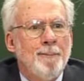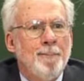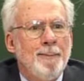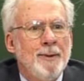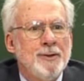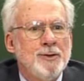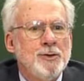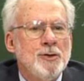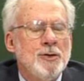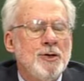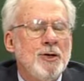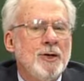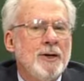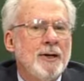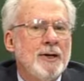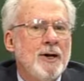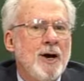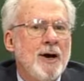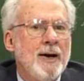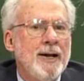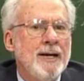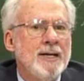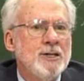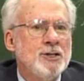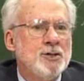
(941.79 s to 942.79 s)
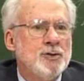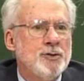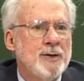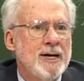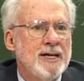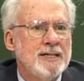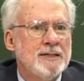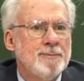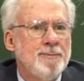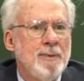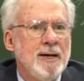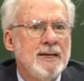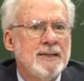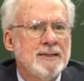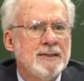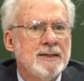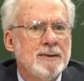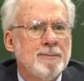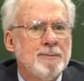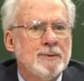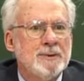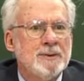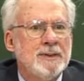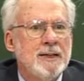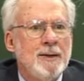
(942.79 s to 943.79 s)
But you look at our history as
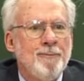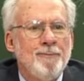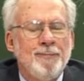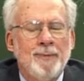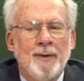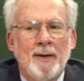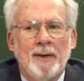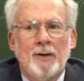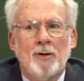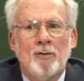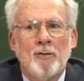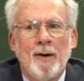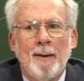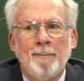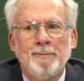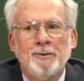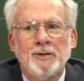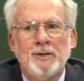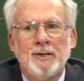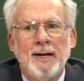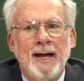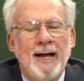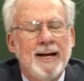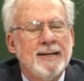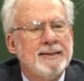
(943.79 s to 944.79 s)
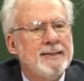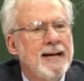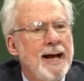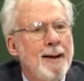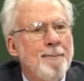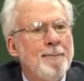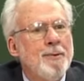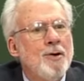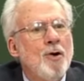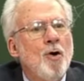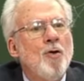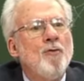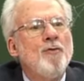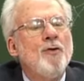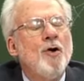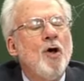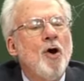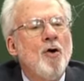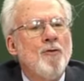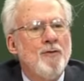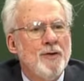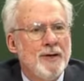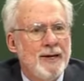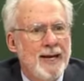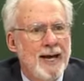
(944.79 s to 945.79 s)
Muslims, corruption has happened over and
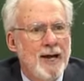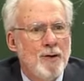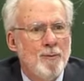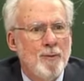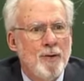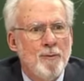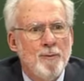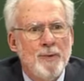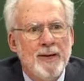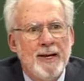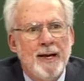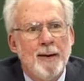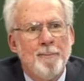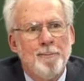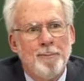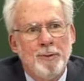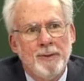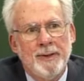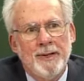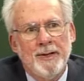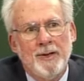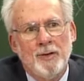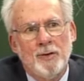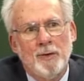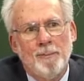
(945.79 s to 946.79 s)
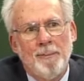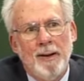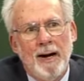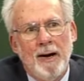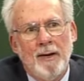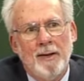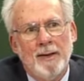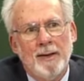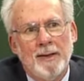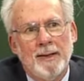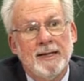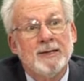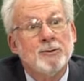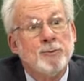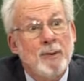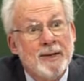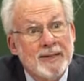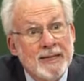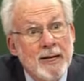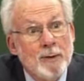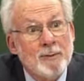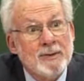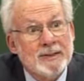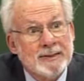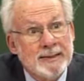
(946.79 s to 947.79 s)
over again when we get political power, is
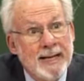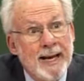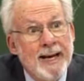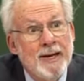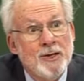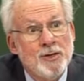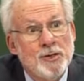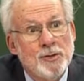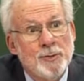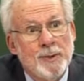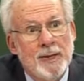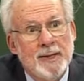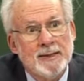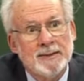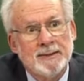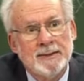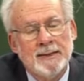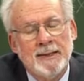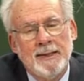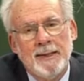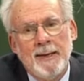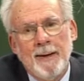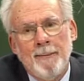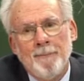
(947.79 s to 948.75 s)
what they were saying to us.